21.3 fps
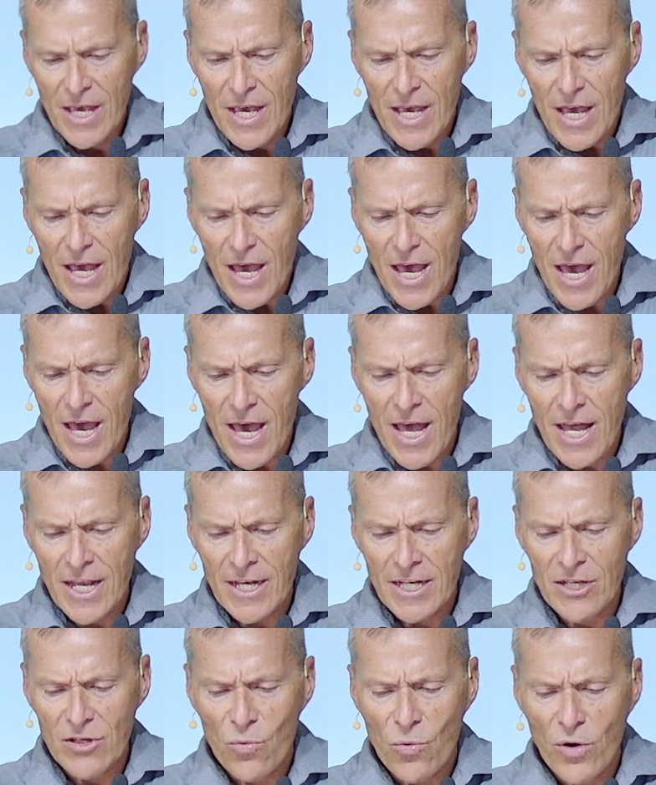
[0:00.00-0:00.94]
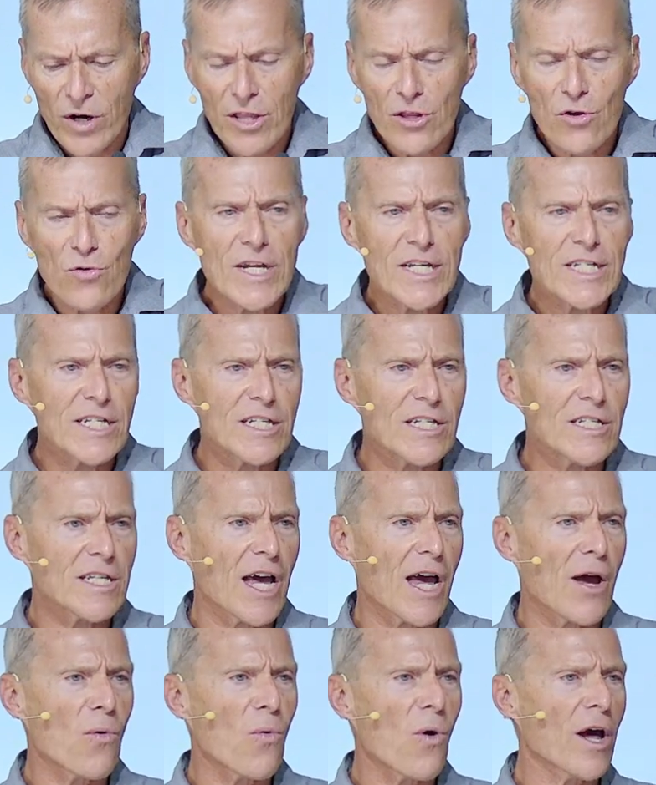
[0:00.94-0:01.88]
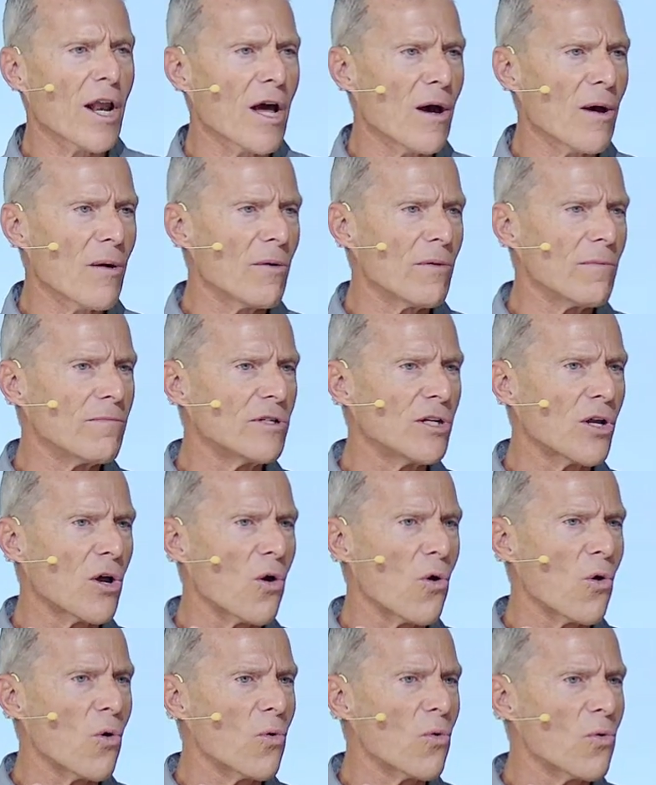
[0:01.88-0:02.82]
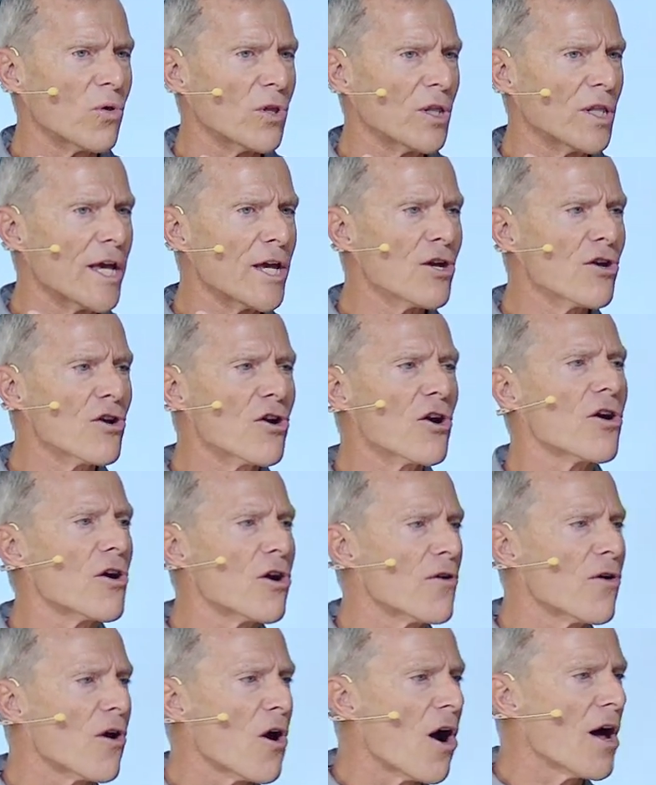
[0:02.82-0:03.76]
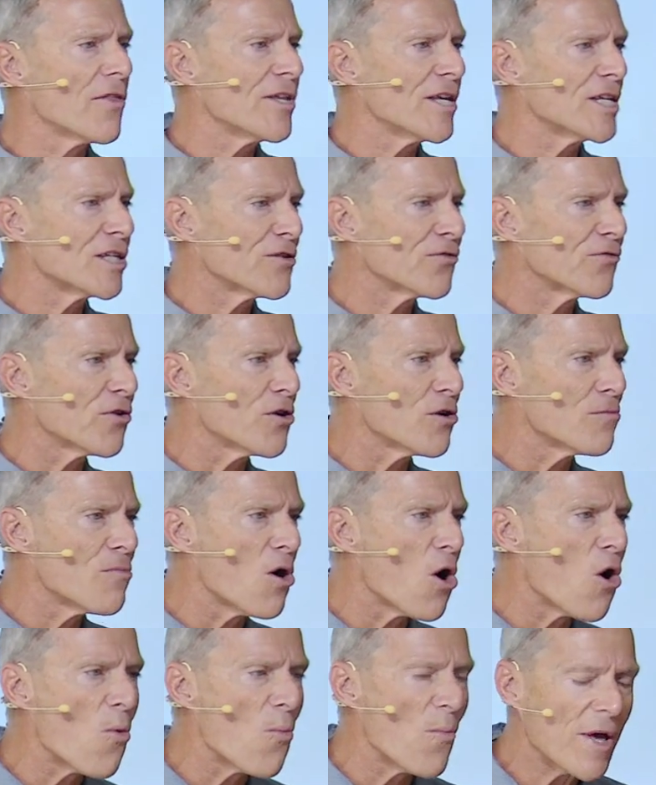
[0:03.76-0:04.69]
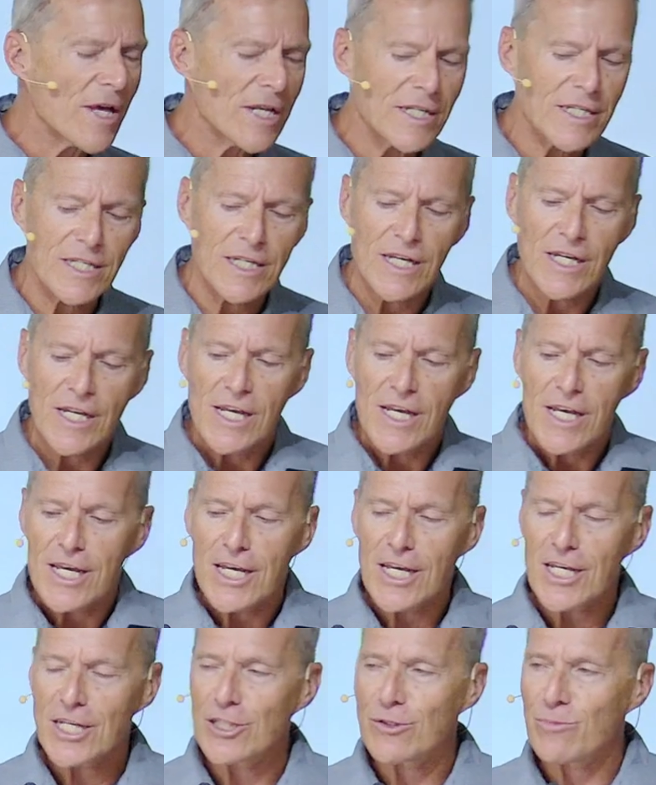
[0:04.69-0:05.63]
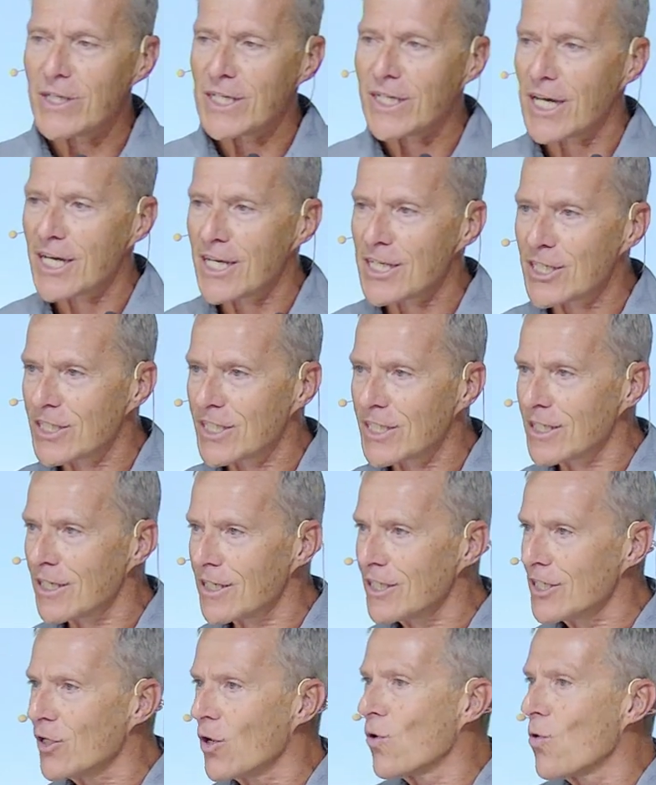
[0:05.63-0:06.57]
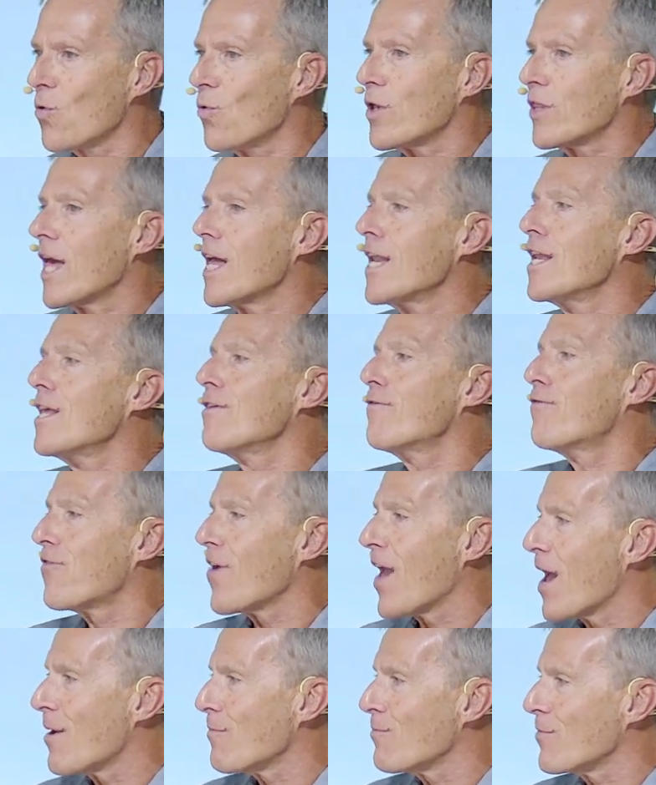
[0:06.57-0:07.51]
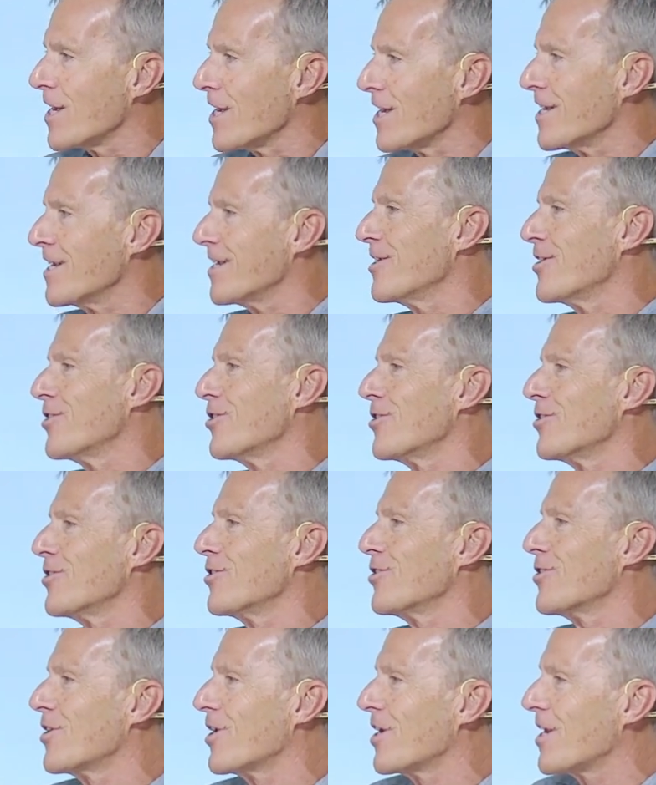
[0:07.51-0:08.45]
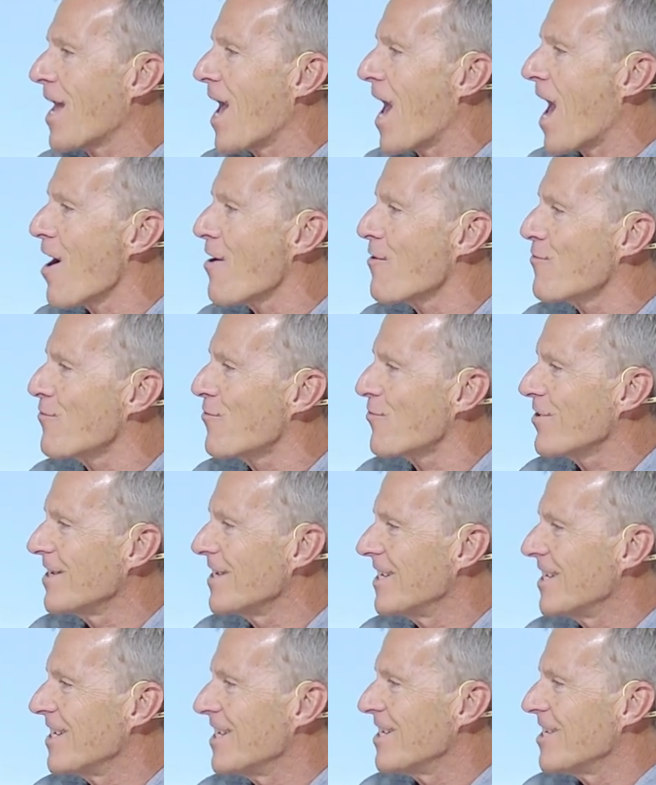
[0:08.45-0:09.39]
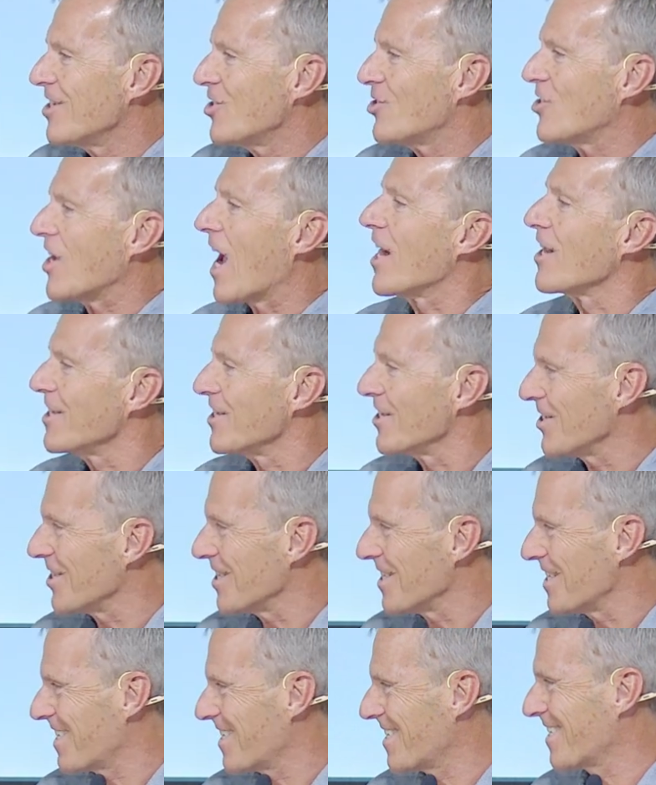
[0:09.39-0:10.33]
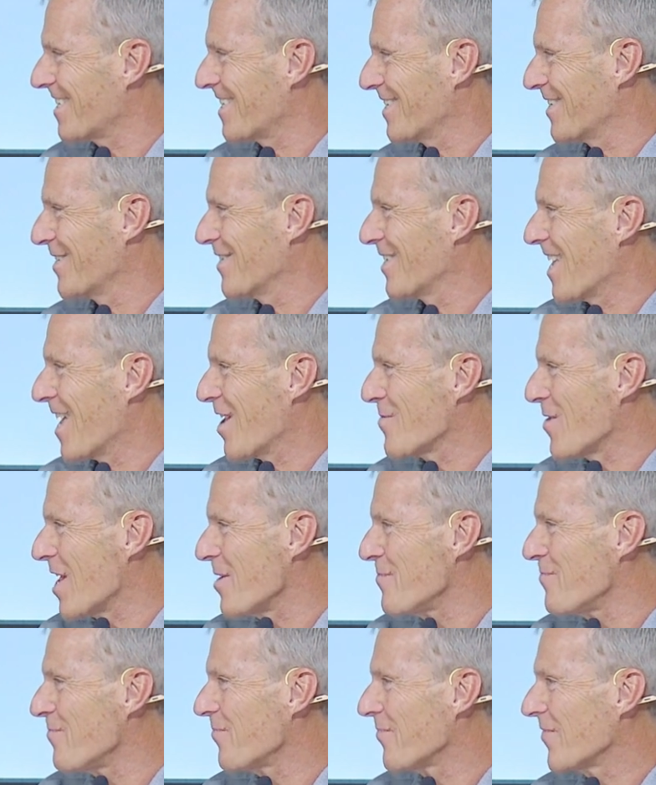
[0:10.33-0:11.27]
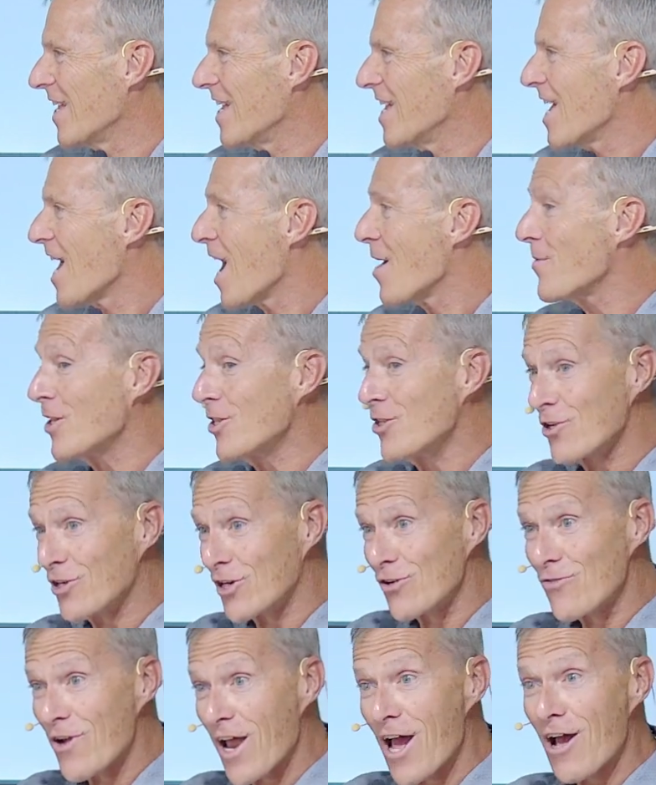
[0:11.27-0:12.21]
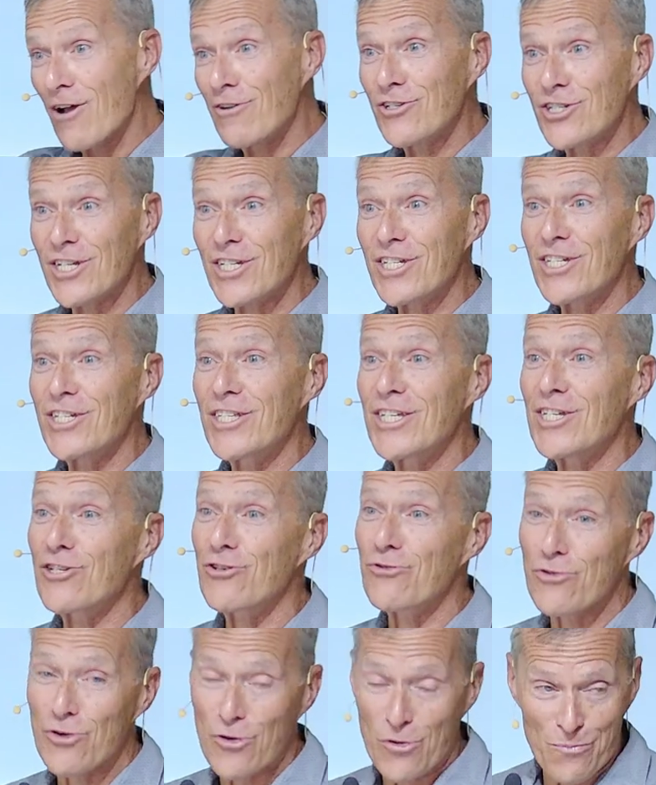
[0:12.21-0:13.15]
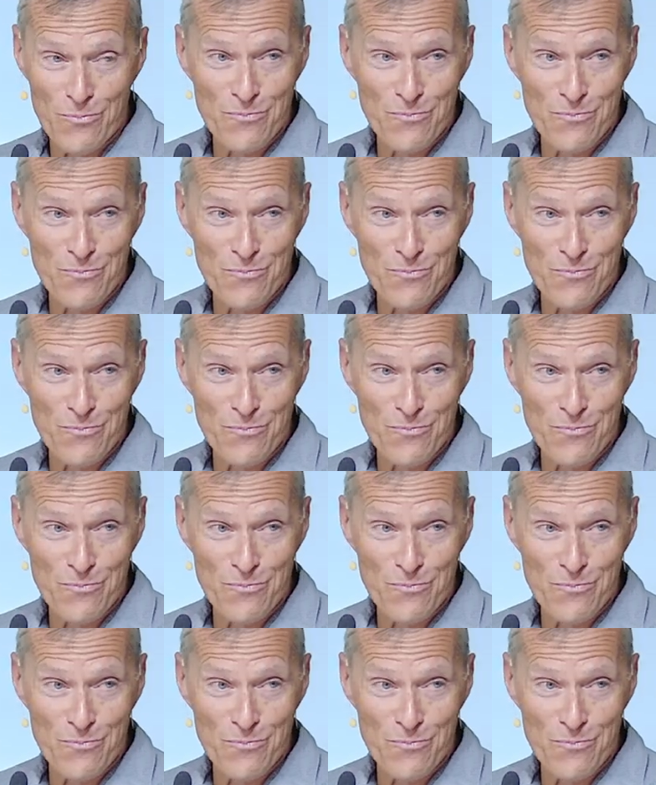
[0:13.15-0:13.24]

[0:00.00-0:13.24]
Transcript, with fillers: And one of the reasons I want to, you know, linger on this for a moment is because, you know, with any family, you, are going to have challenges. Amen? I mean, look around just this room.